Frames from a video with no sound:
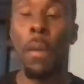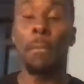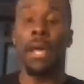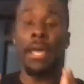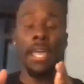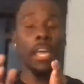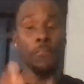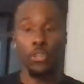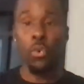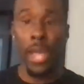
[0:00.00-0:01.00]
But if
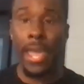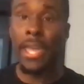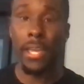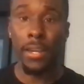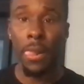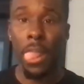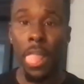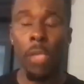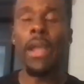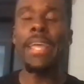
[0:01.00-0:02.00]
you can,
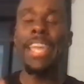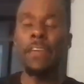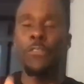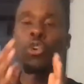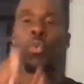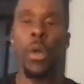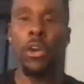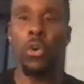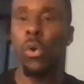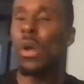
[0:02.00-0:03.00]
right, if you
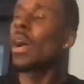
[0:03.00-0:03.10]
will,